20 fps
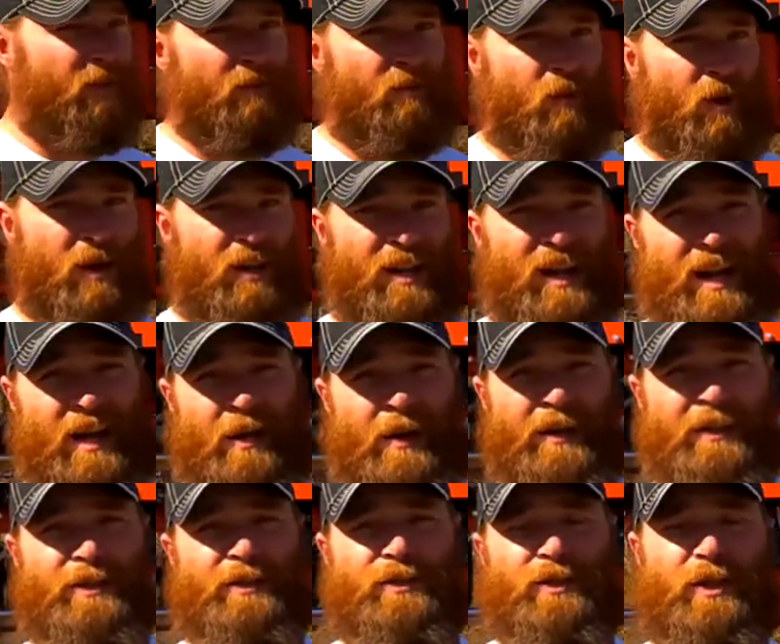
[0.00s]
as well, how
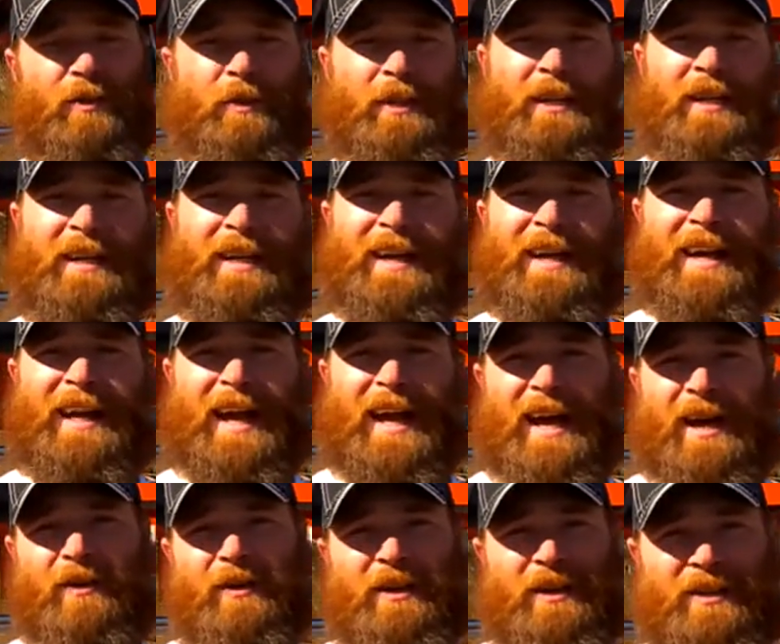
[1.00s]
I determine
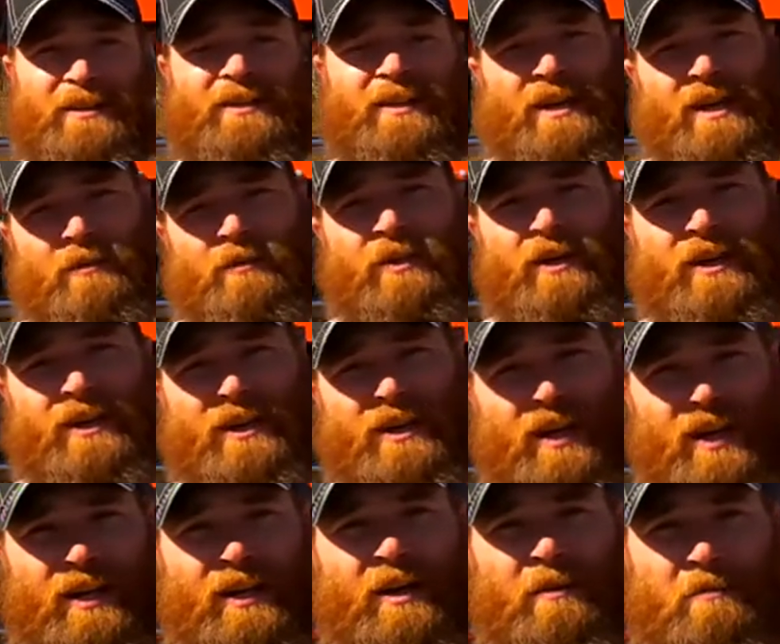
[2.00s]
how it is that I'm going to
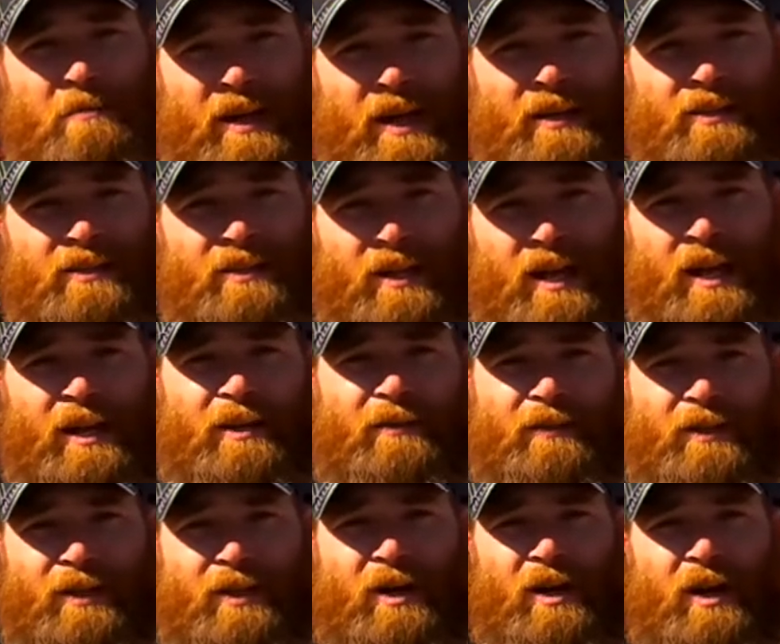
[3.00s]
cut a mantle out
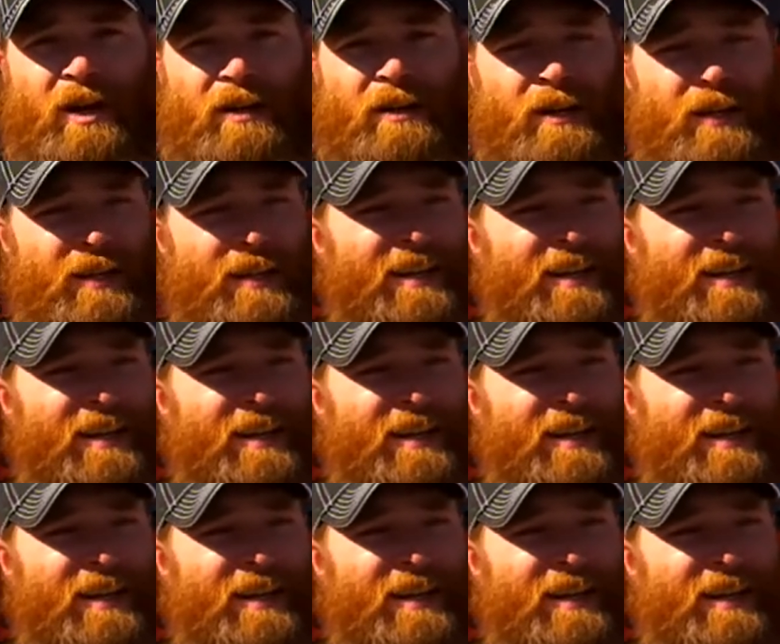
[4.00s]
of a log.